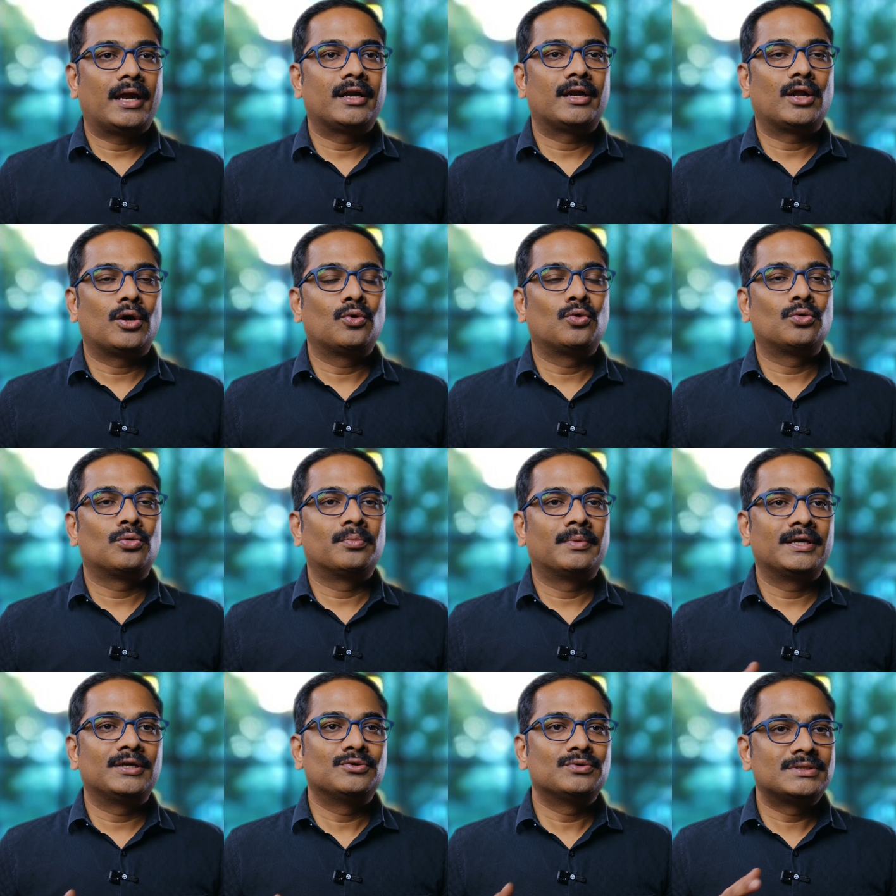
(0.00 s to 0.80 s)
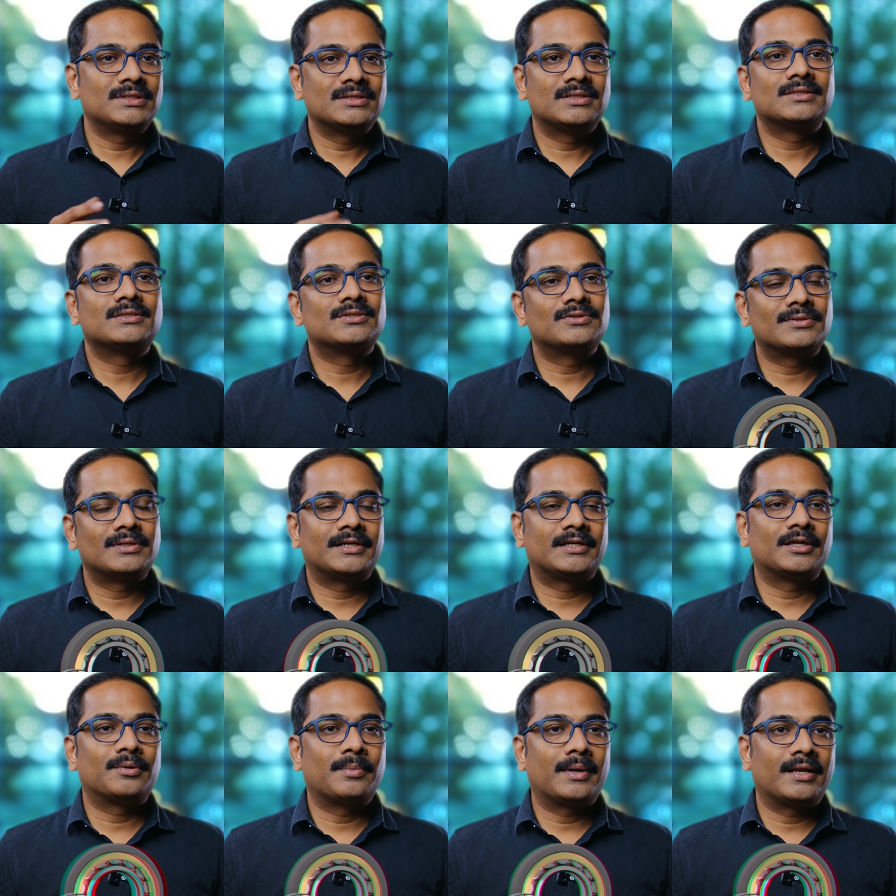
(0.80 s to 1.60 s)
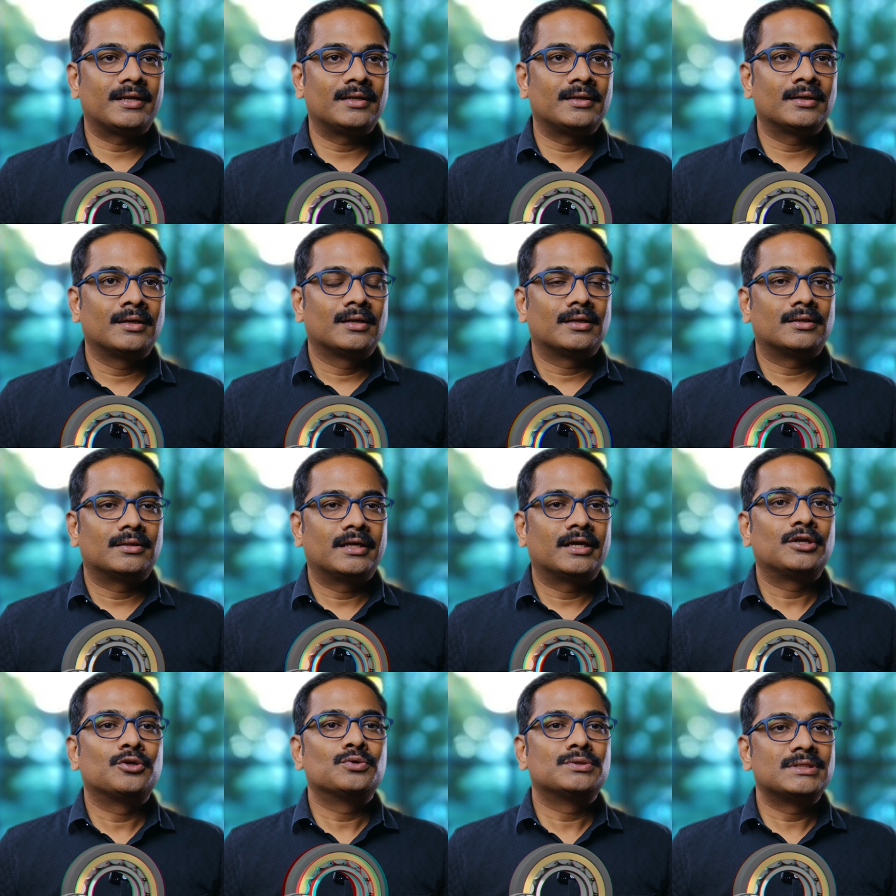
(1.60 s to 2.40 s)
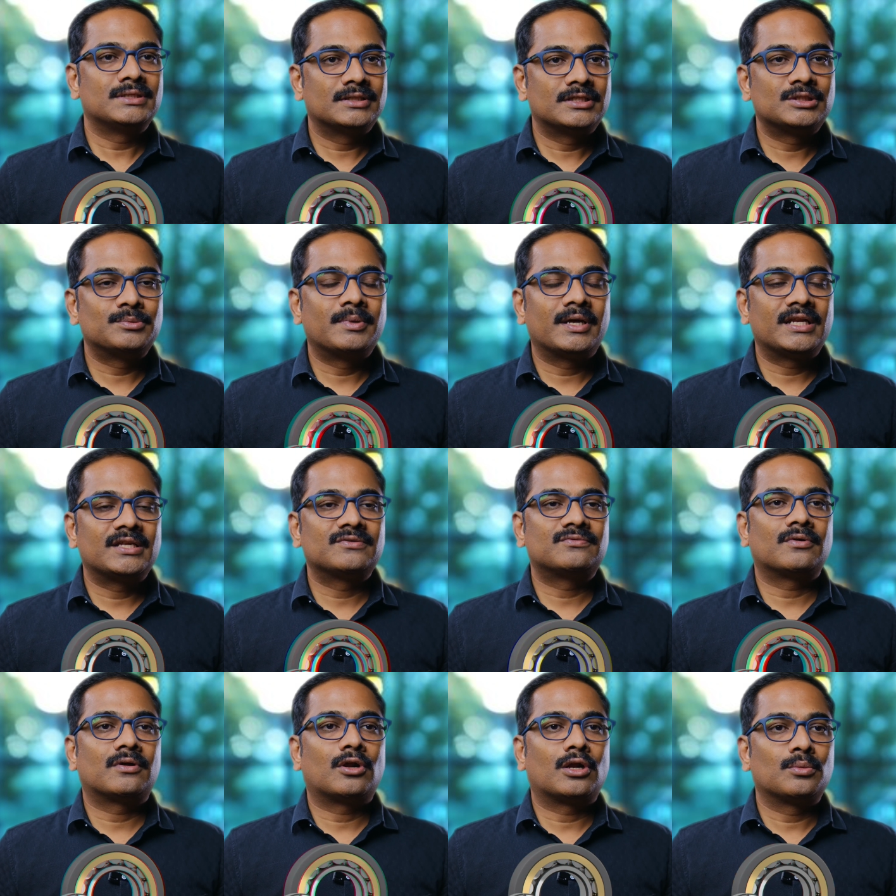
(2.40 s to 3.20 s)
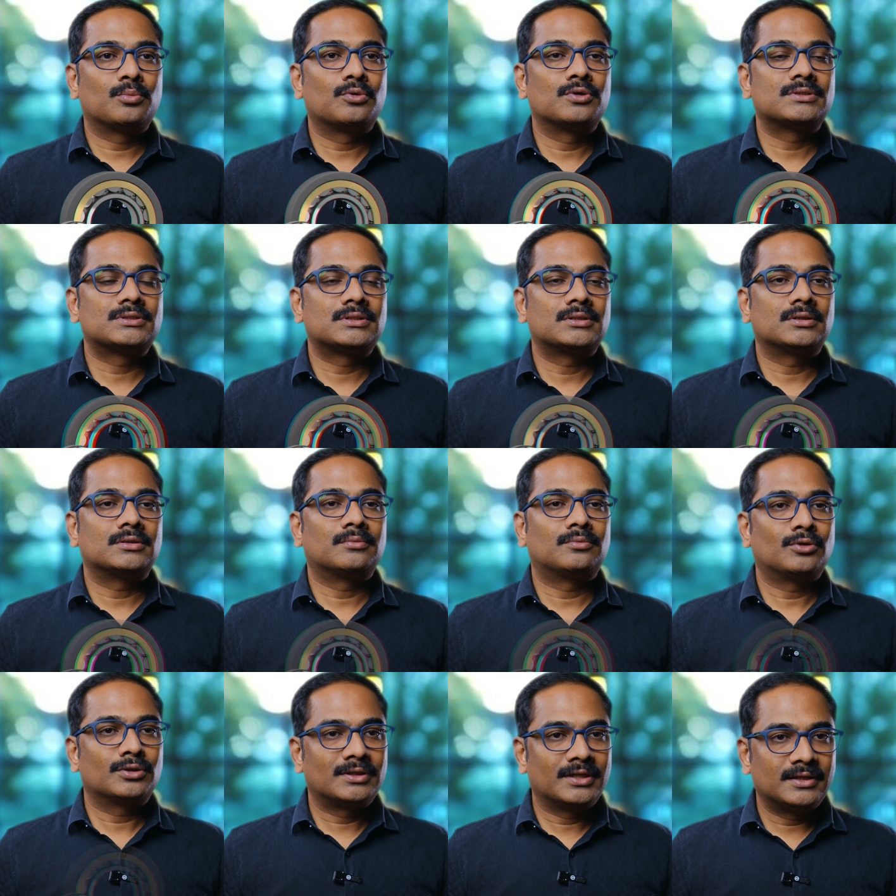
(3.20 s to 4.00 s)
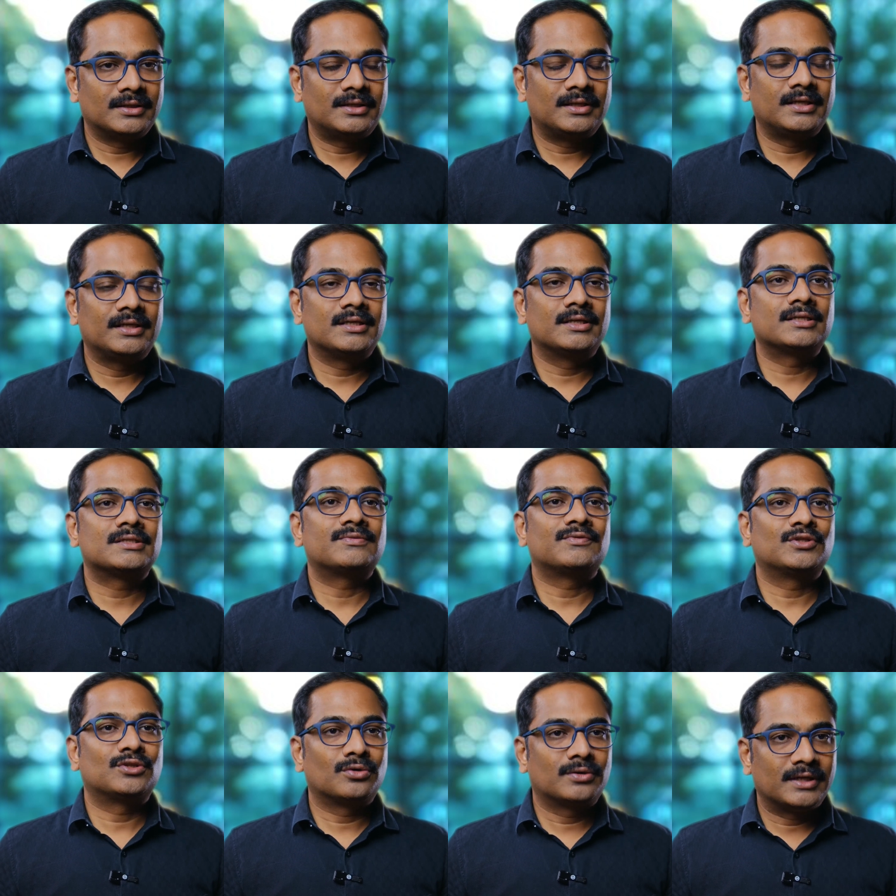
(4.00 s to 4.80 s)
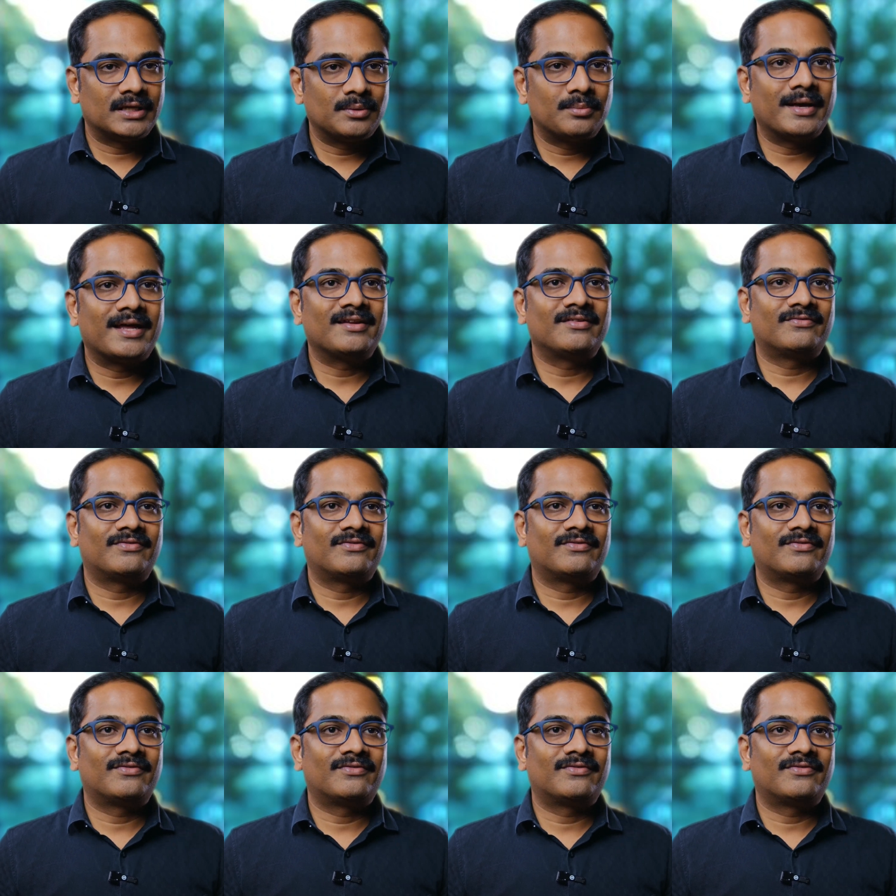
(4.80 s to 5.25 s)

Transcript: and now by using this insulated bearing they are using these bearings for almost uh, more than 3 years without any bearing